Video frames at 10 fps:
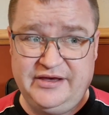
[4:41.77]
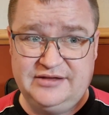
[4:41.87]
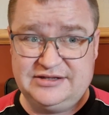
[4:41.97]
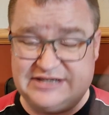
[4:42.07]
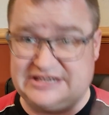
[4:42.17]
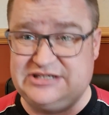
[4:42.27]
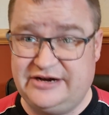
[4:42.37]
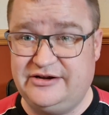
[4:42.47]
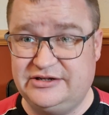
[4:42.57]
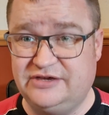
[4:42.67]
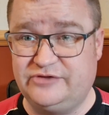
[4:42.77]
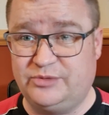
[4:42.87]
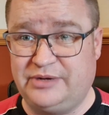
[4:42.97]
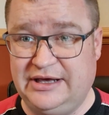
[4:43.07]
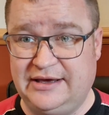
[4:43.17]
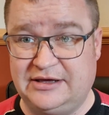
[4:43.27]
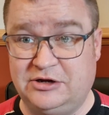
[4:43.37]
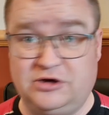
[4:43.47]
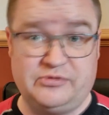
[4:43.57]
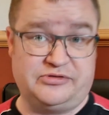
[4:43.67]
the dexterity of your playing
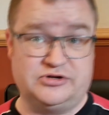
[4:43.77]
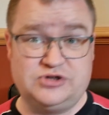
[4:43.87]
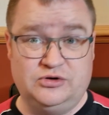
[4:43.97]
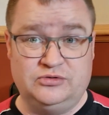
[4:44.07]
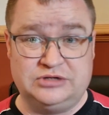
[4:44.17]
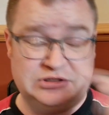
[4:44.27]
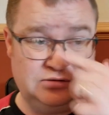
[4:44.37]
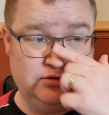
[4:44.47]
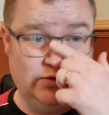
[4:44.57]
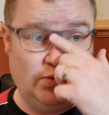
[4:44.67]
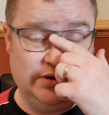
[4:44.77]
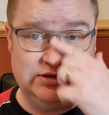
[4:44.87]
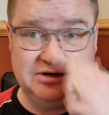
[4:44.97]
along with your tone. You don't know whether